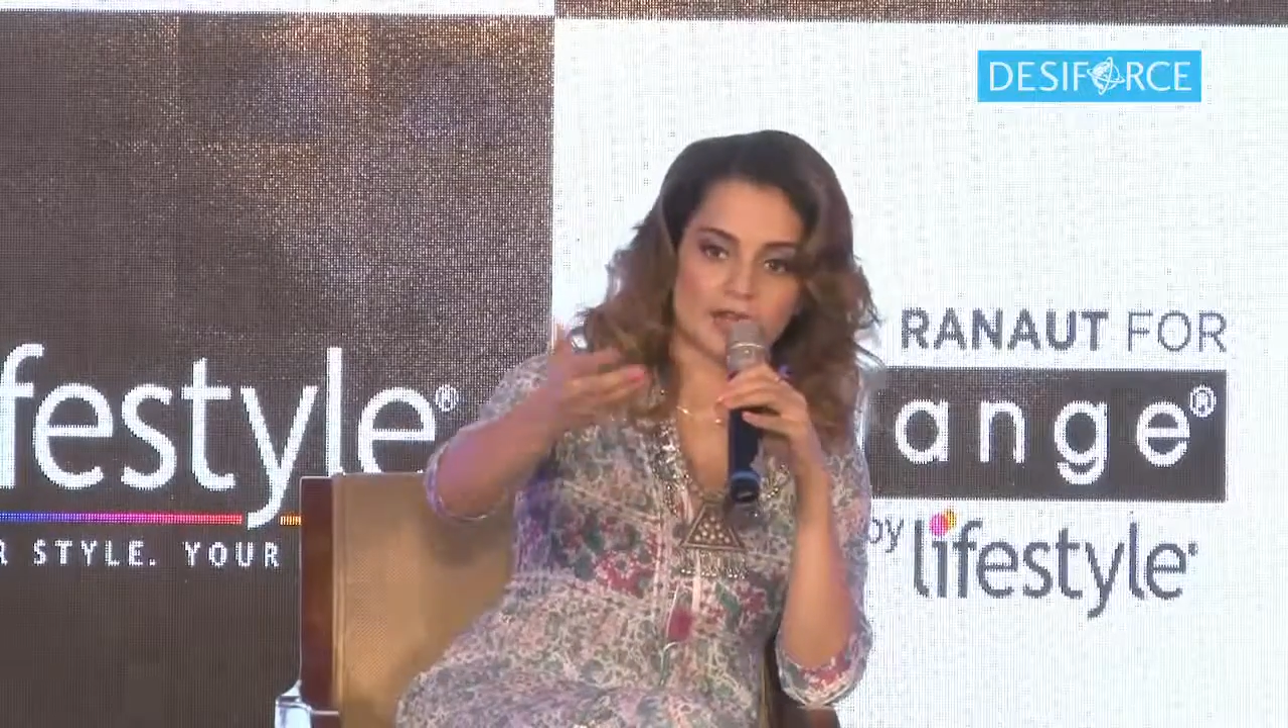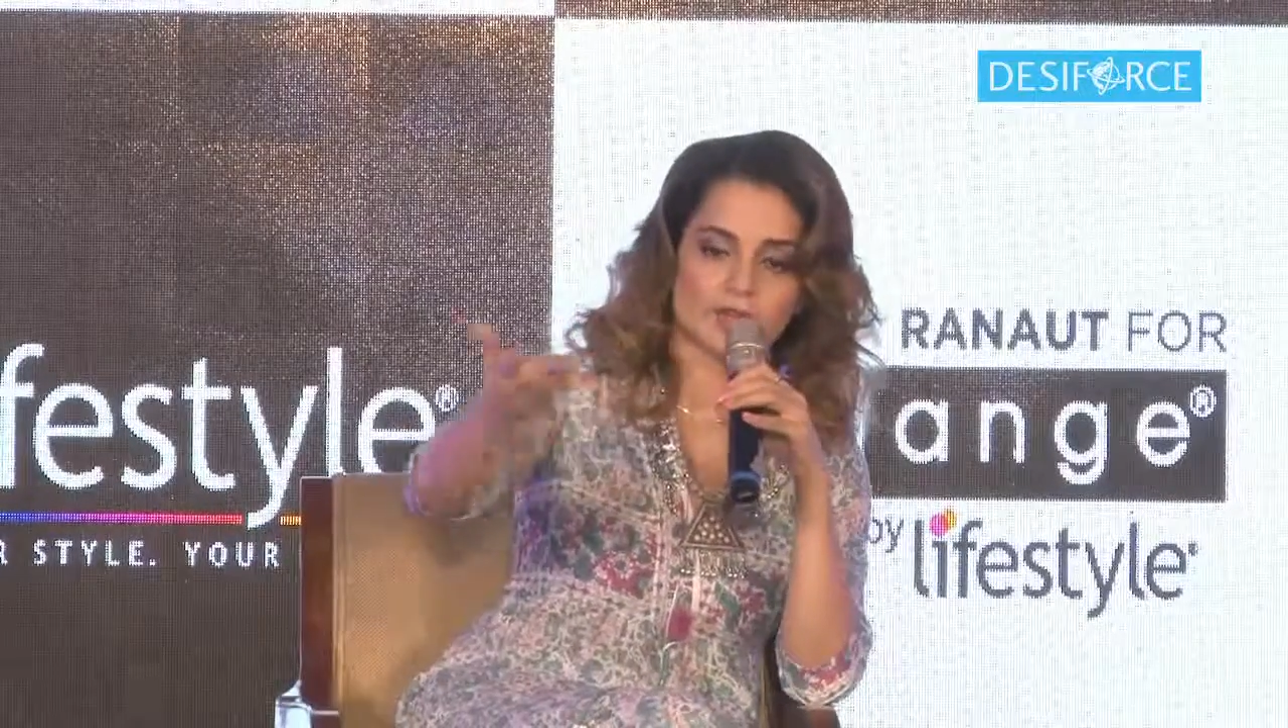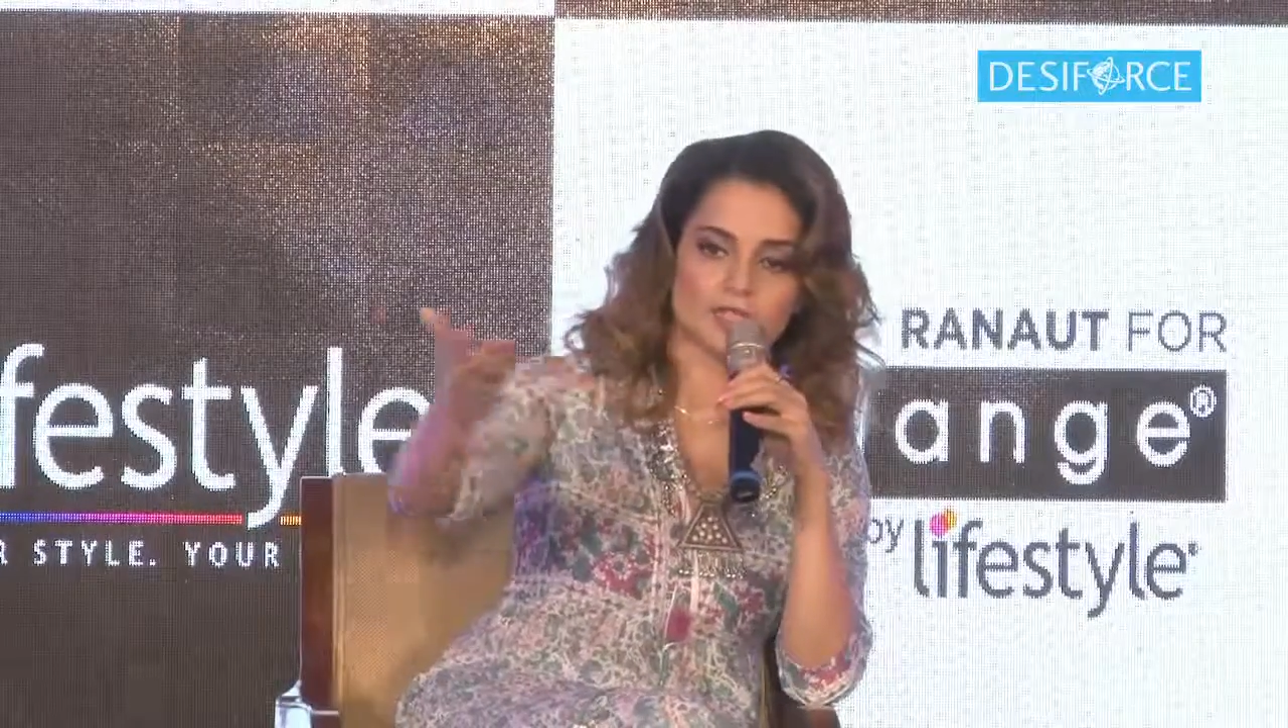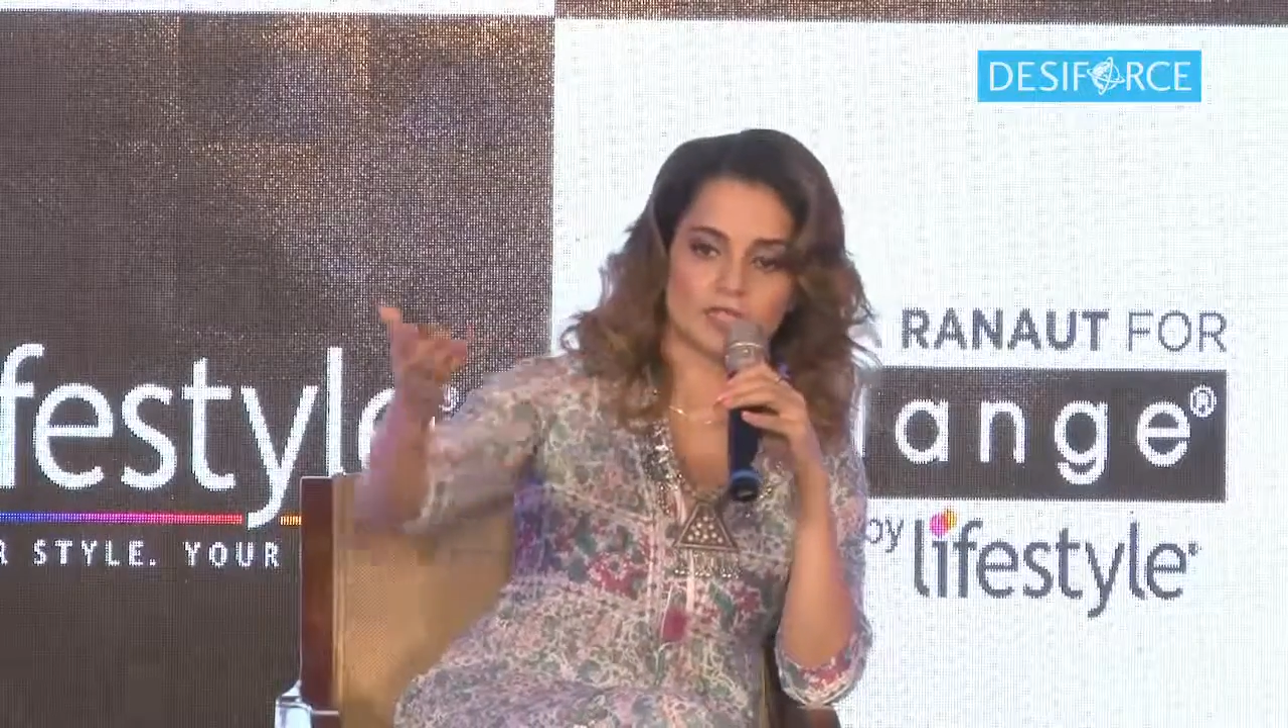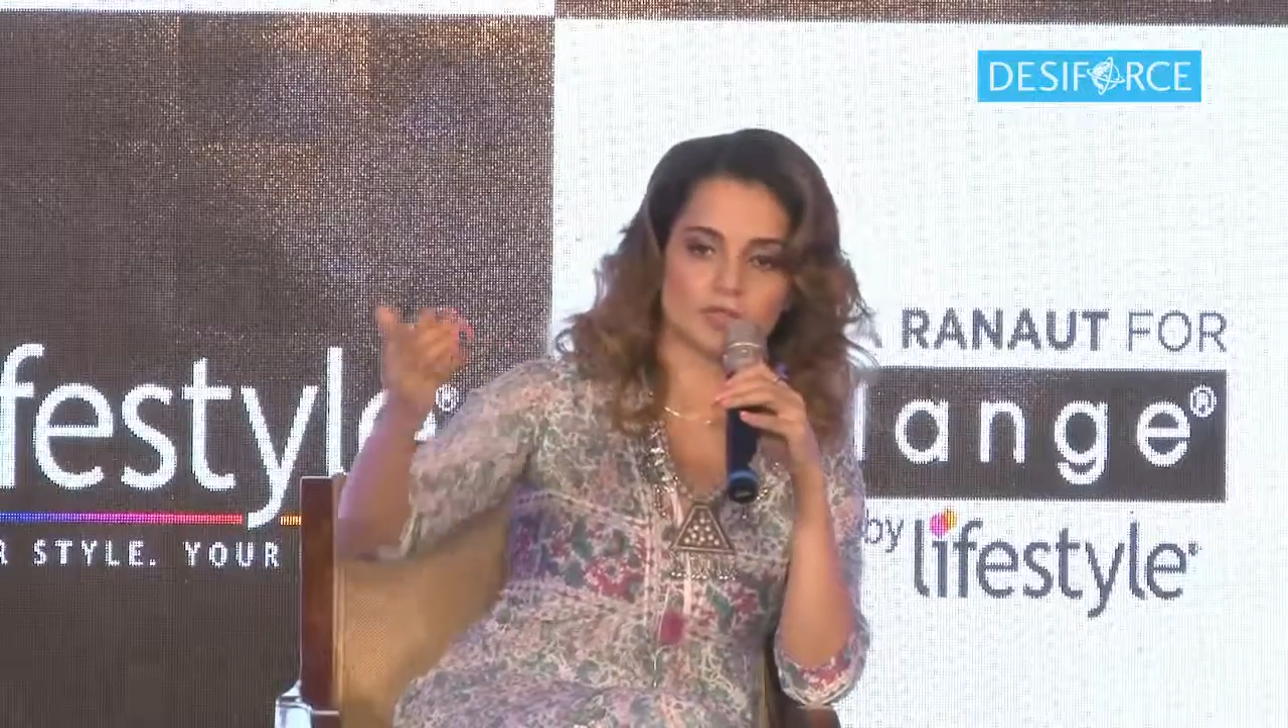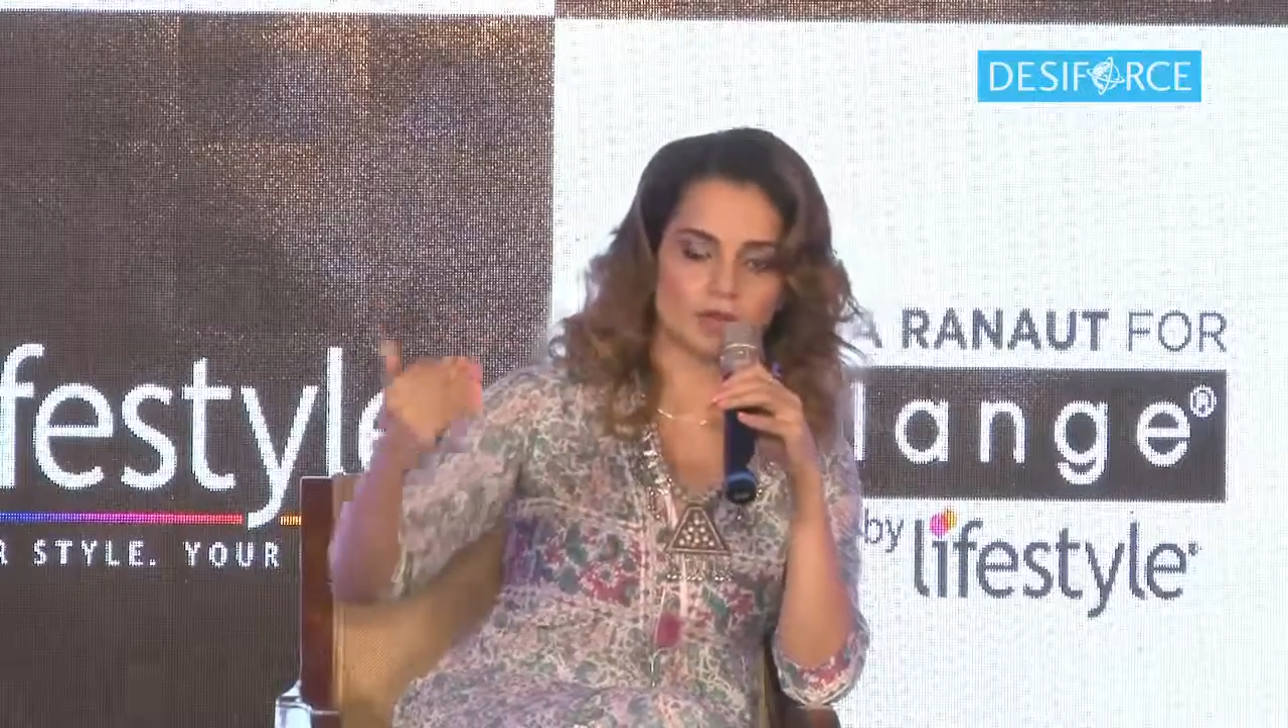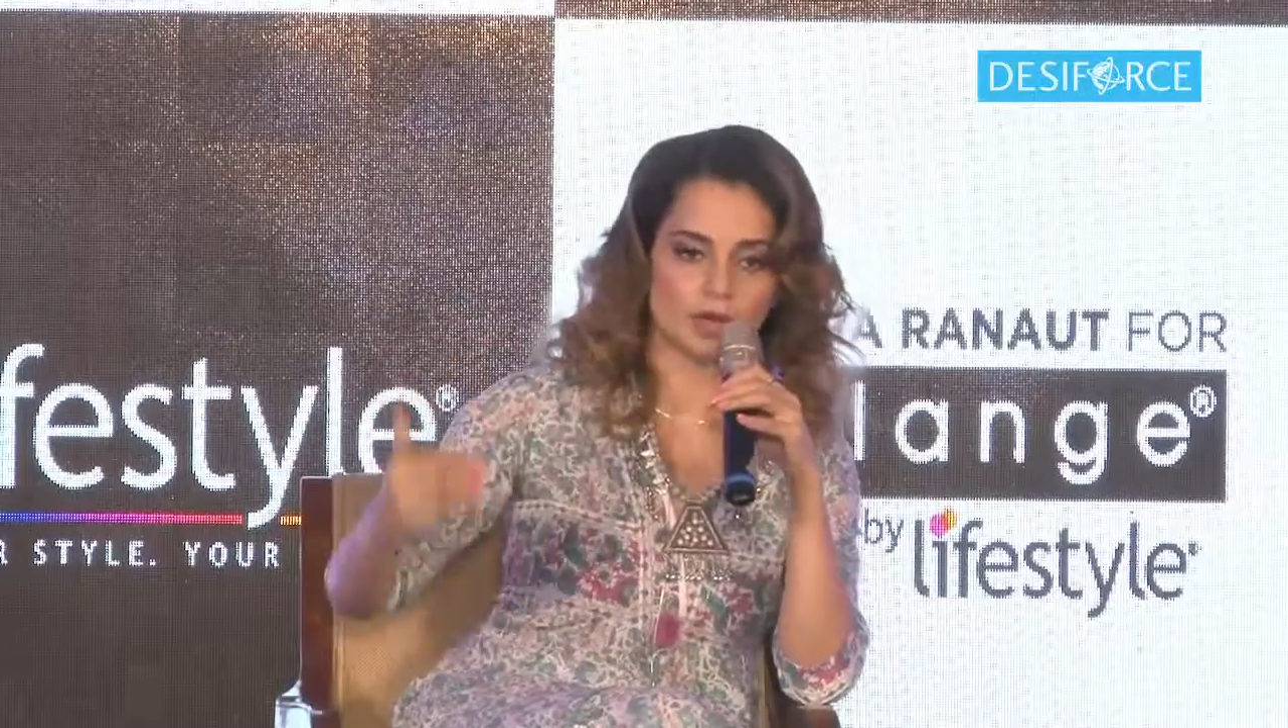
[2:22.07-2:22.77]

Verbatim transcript: actresses